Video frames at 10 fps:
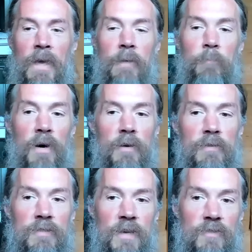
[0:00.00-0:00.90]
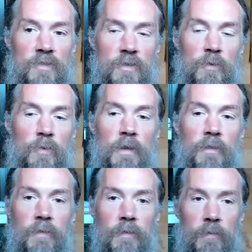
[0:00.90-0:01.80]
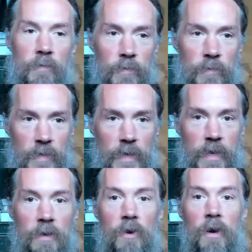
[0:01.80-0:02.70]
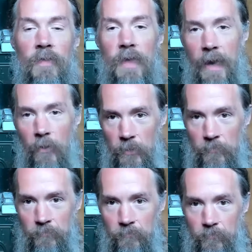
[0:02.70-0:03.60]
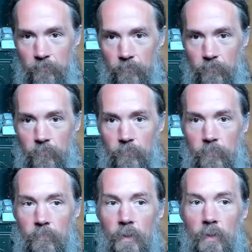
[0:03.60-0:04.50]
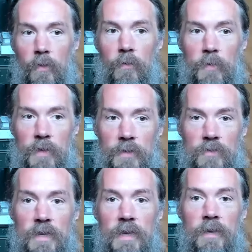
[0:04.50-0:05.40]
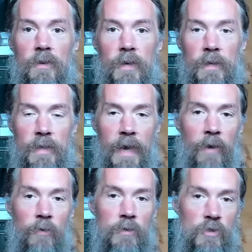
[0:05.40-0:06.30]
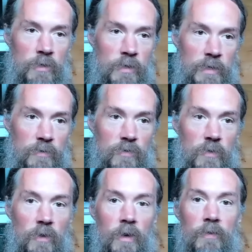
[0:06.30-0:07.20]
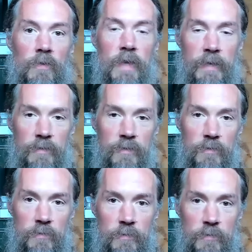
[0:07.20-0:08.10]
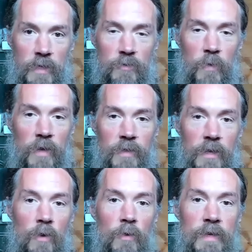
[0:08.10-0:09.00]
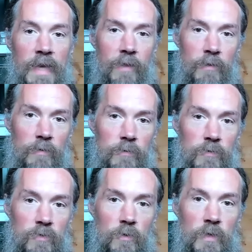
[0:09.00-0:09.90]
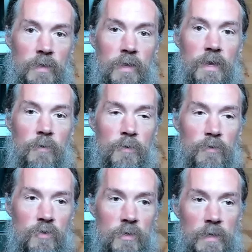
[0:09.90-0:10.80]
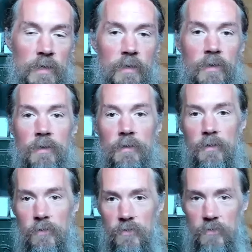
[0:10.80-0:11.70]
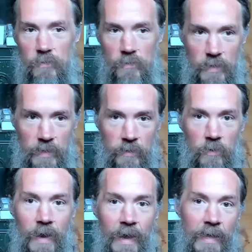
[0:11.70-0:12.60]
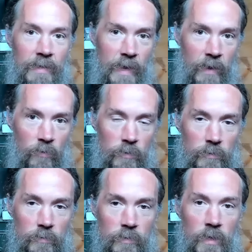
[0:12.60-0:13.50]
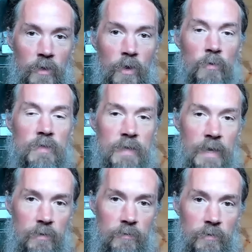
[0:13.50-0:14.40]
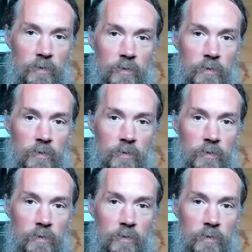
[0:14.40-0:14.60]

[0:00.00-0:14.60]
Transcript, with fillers: And part of this has to do with the inner and the outer, because the inner and the outer journeys are linked. That's what they go together. So in the hero's journey, there's the inner and the outer that go together.